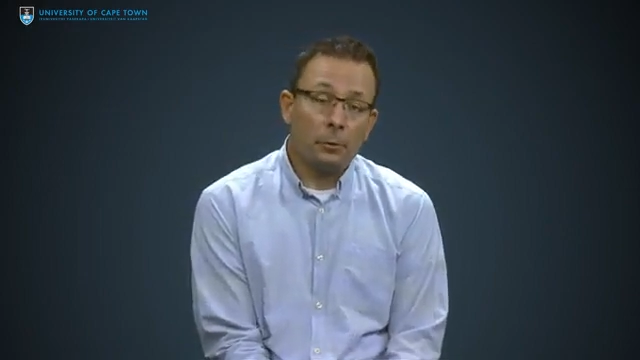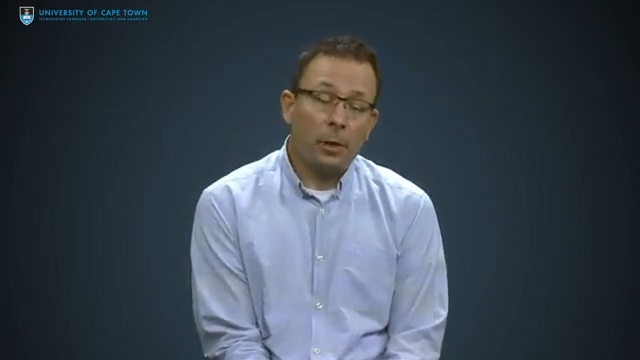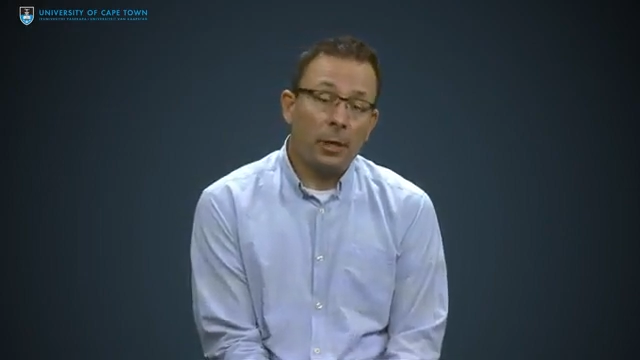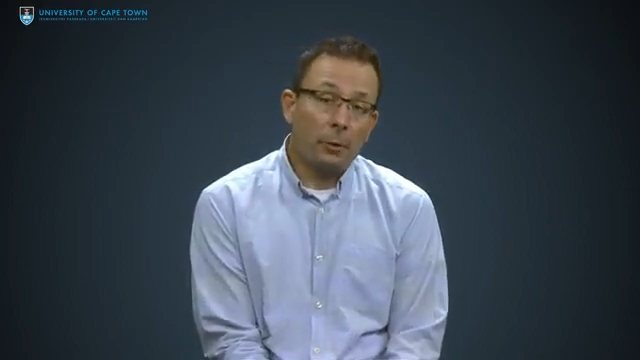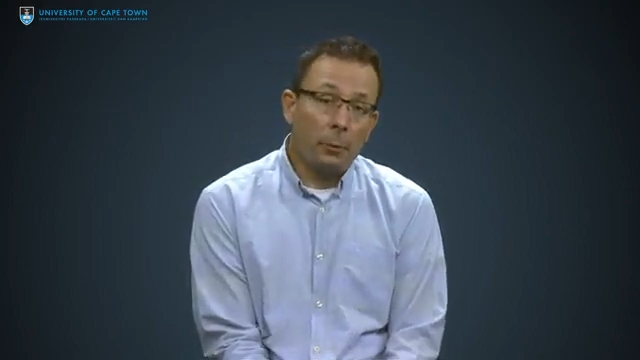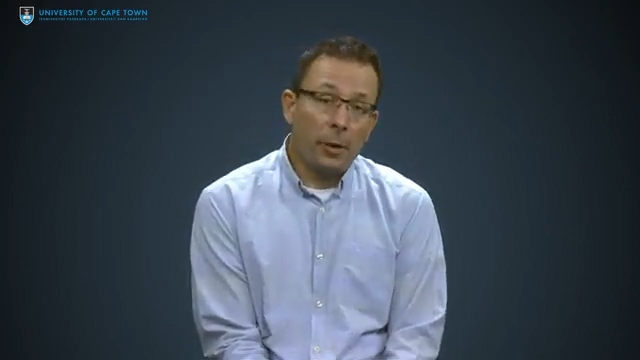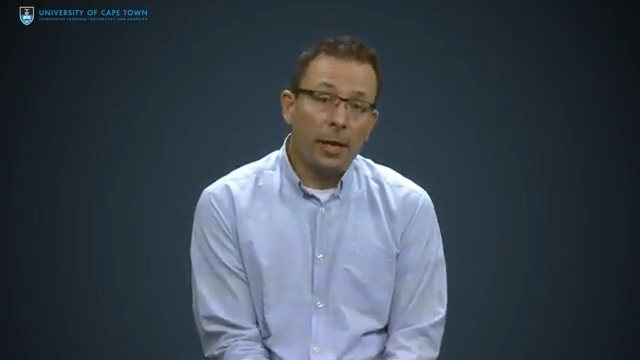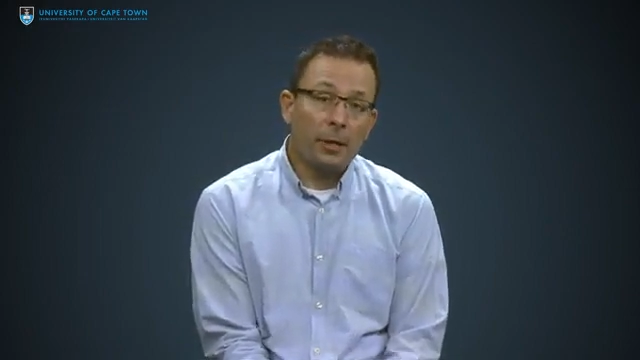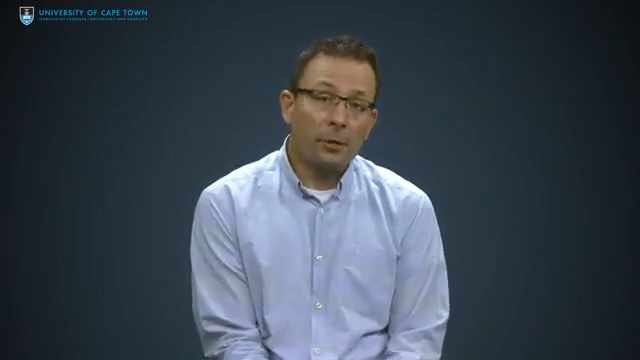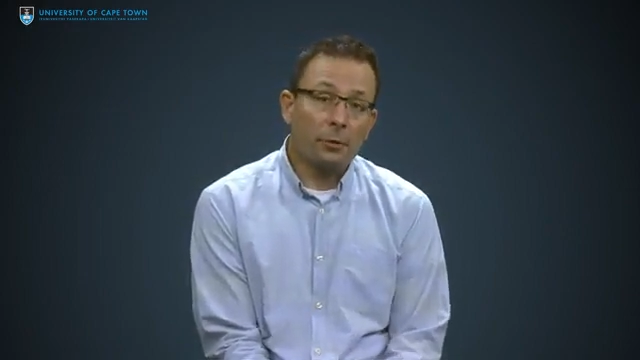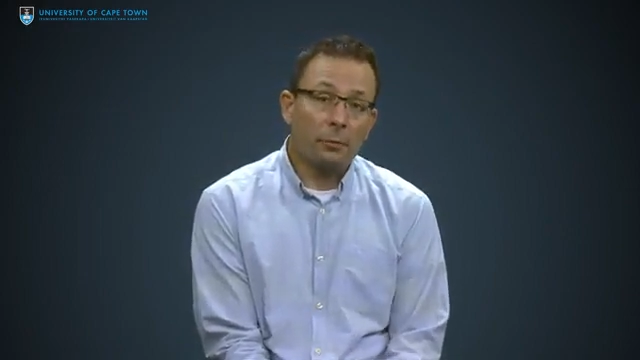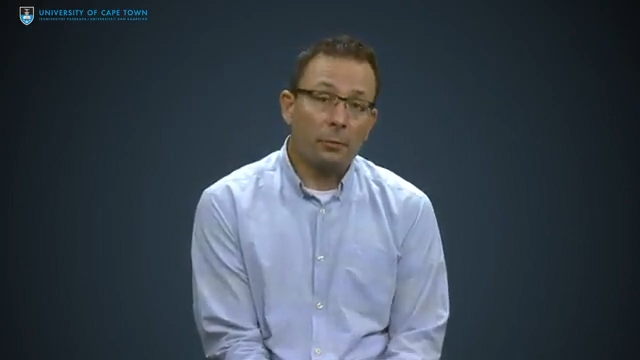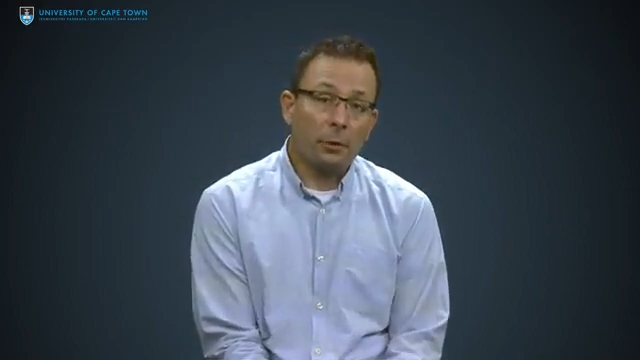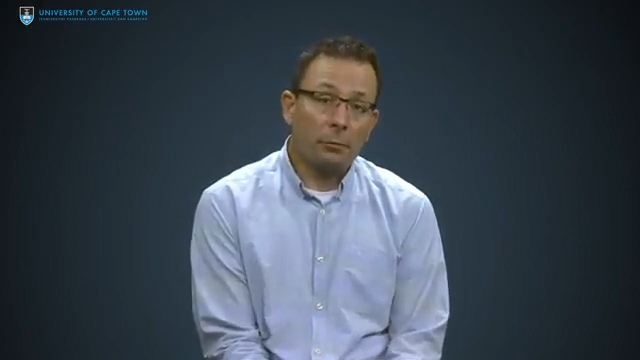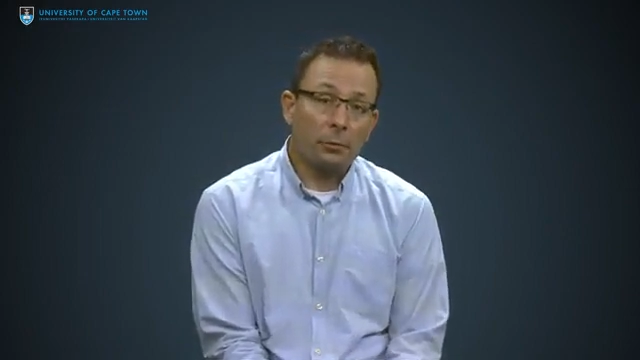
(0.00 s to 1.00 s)
quite a range
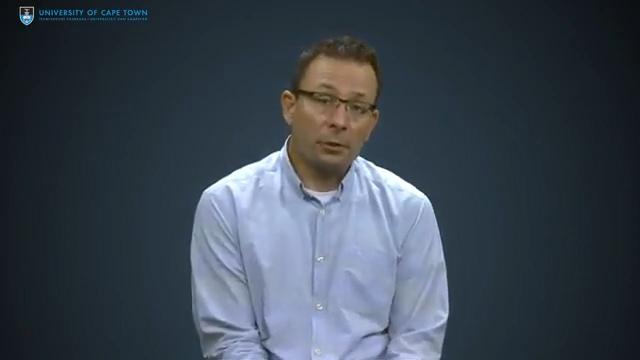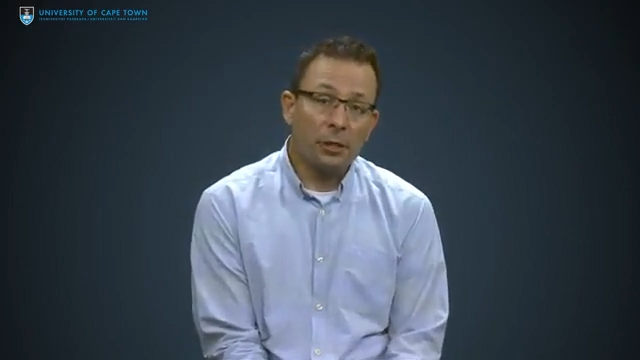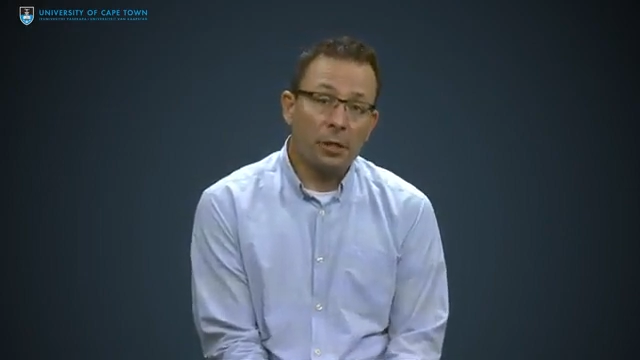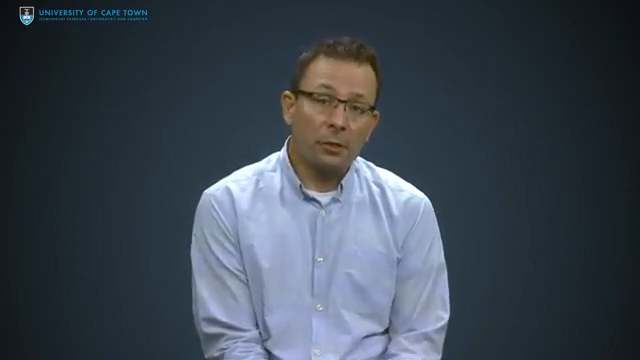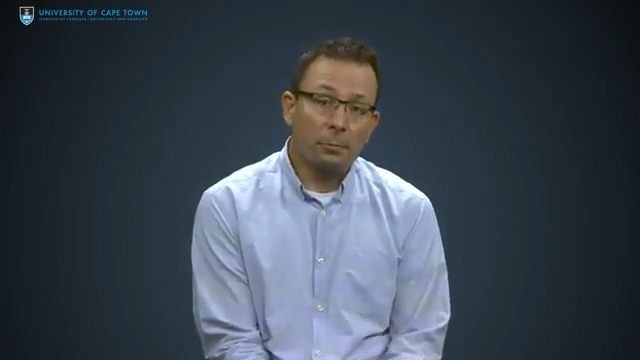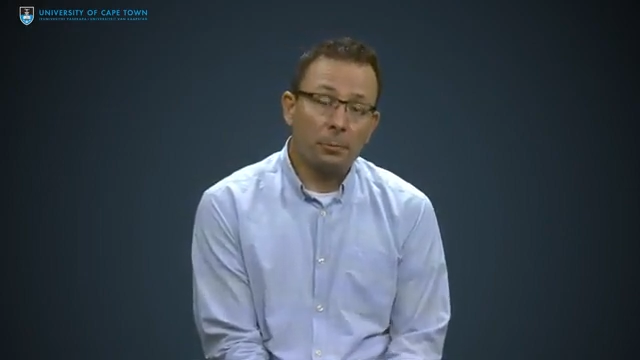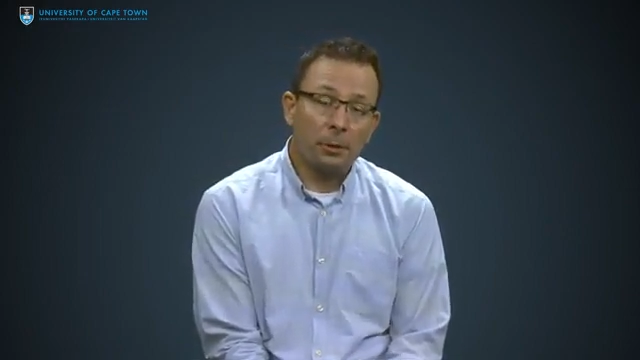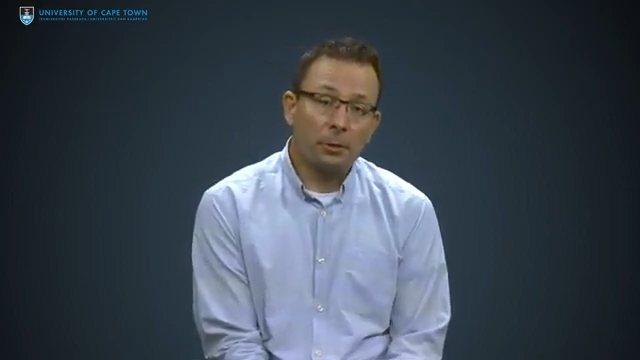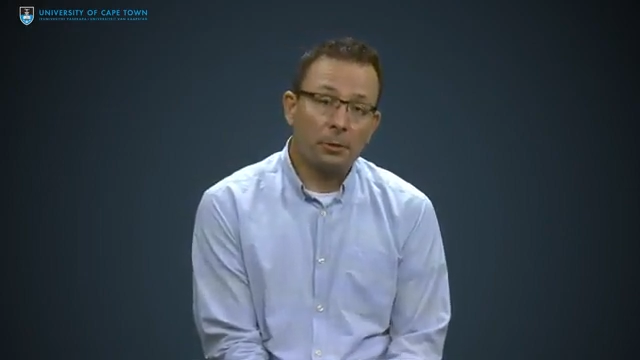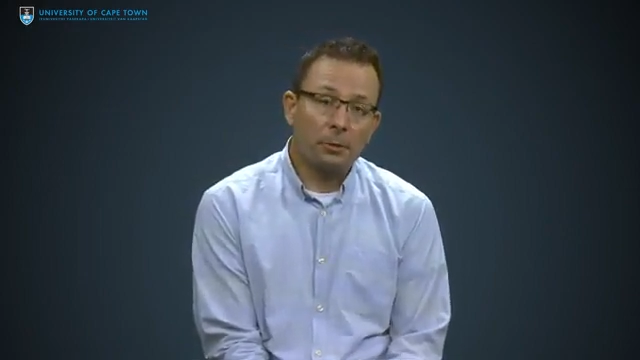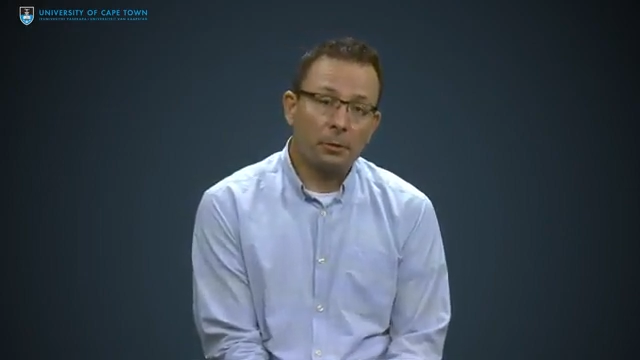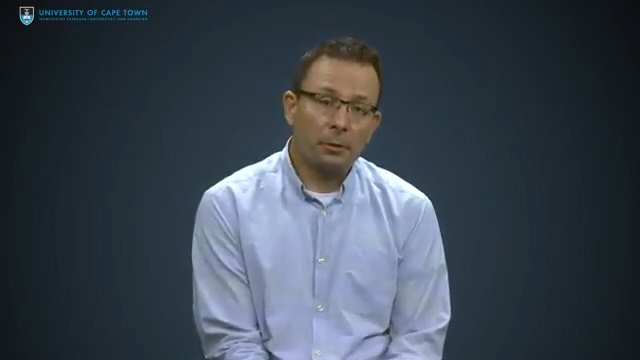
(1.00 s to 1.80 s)
of results, but